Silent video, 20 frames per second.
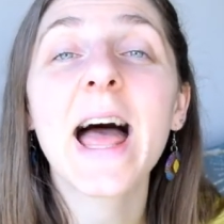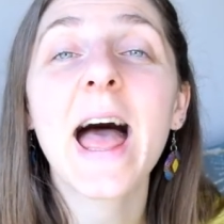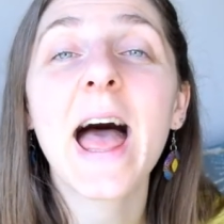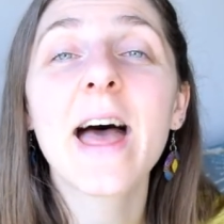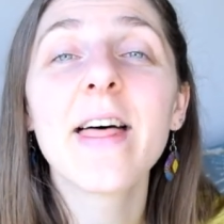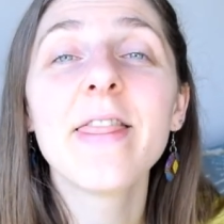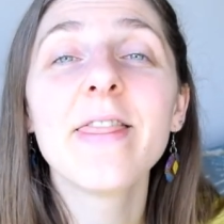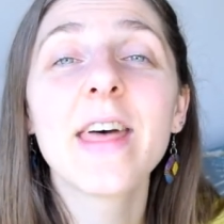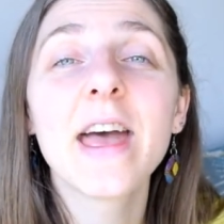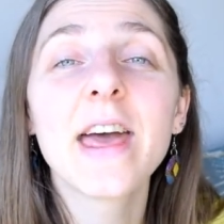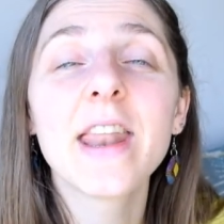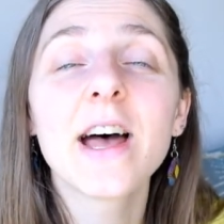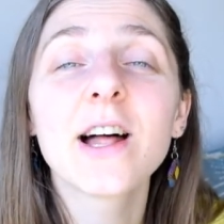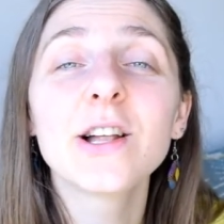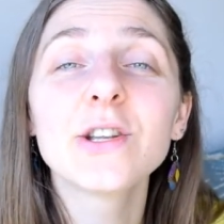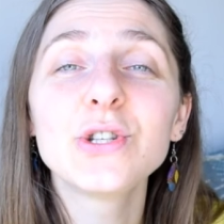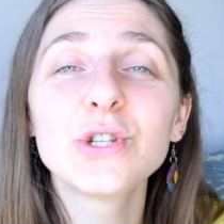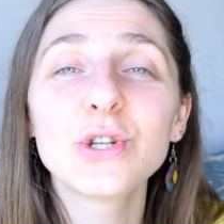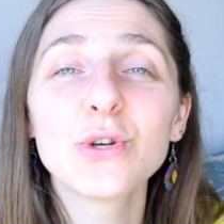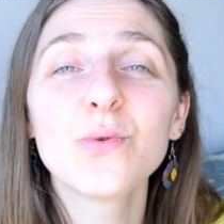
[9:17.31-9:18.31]
And then
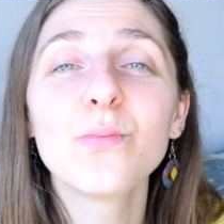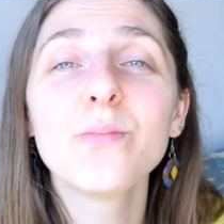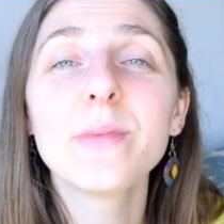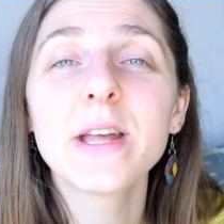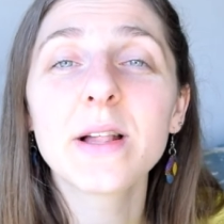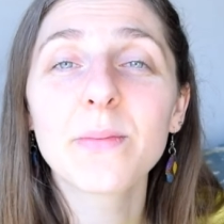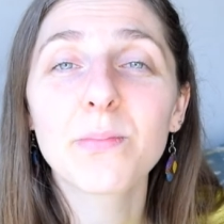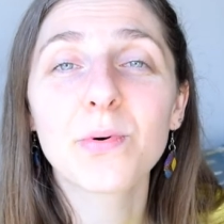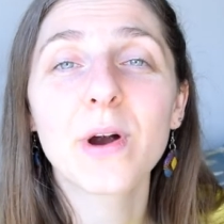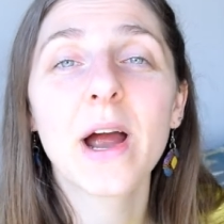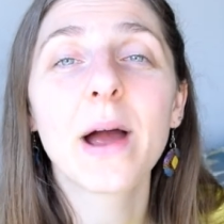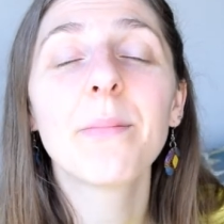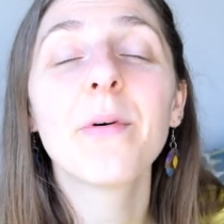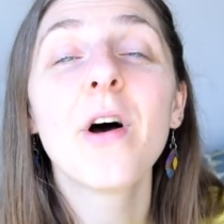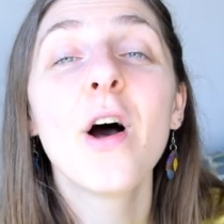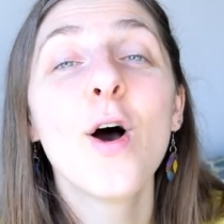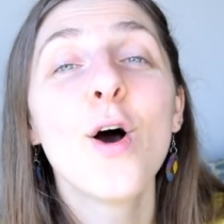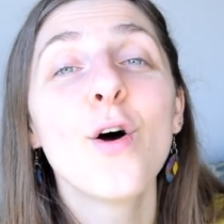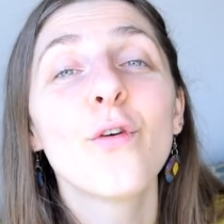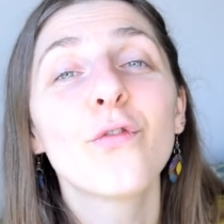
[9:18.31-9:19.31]
I'll do meal prep
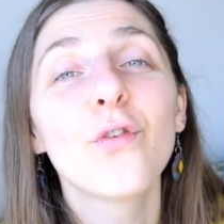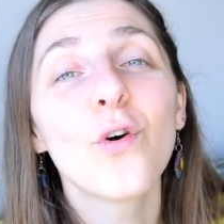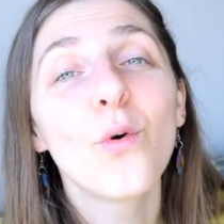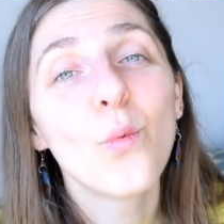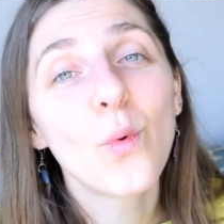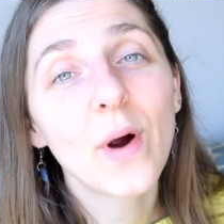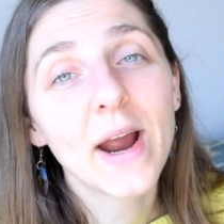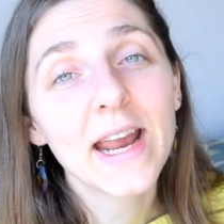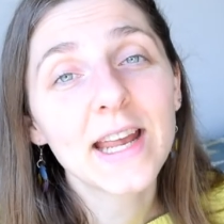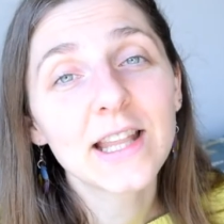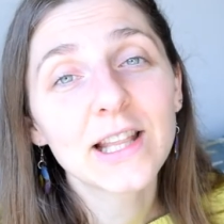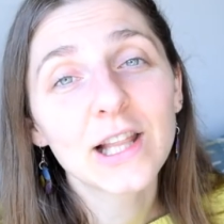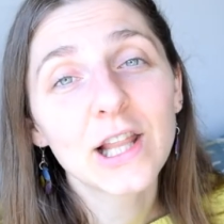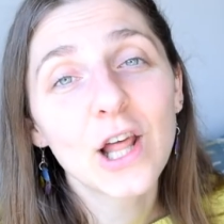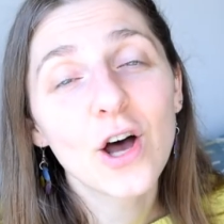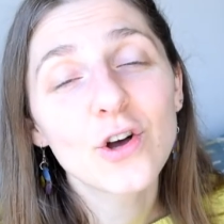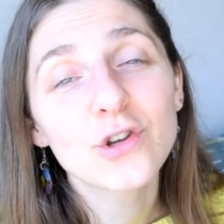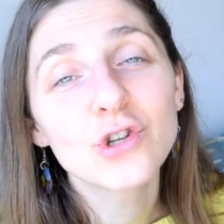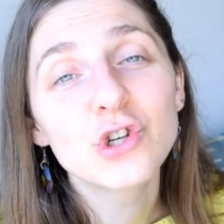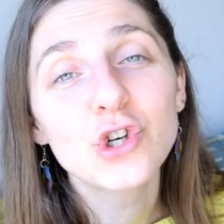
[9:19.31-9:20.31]
for weight
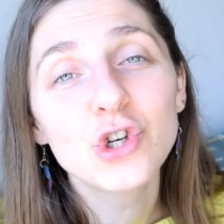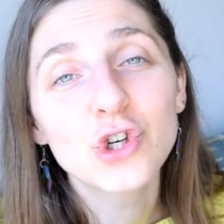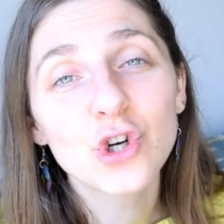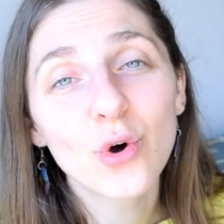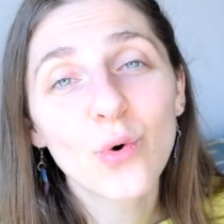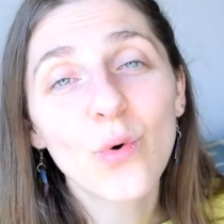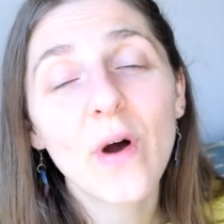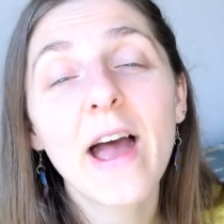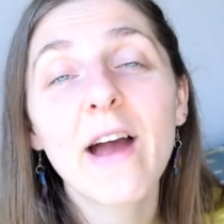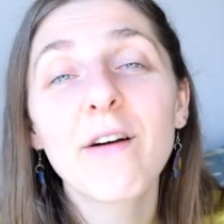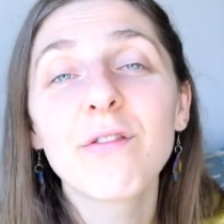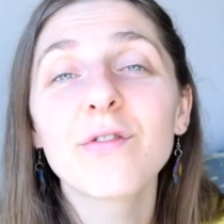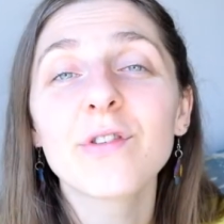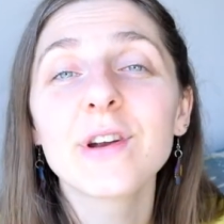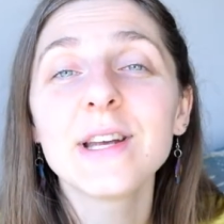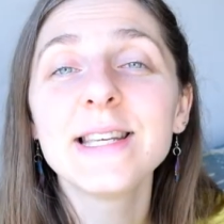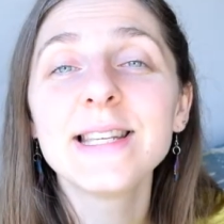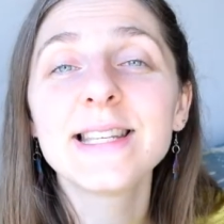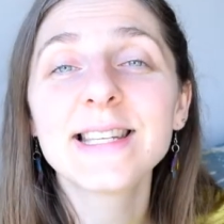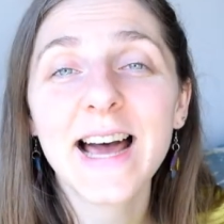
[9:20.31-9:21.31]
loss show
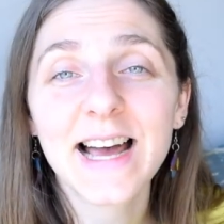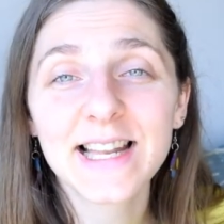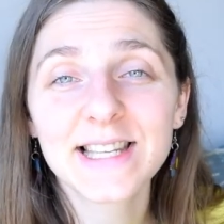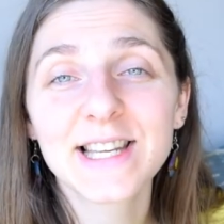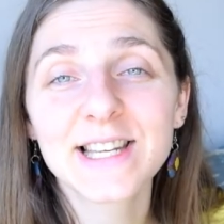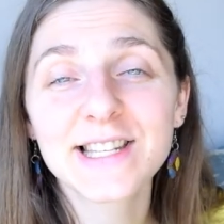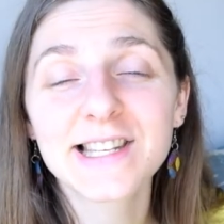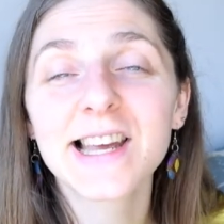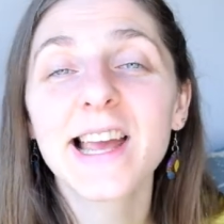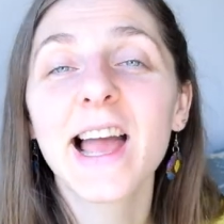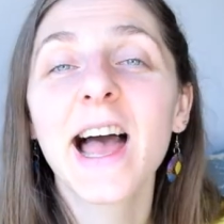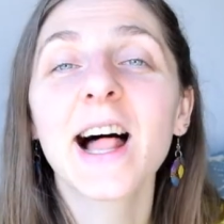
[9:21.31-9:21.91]
every Saturday,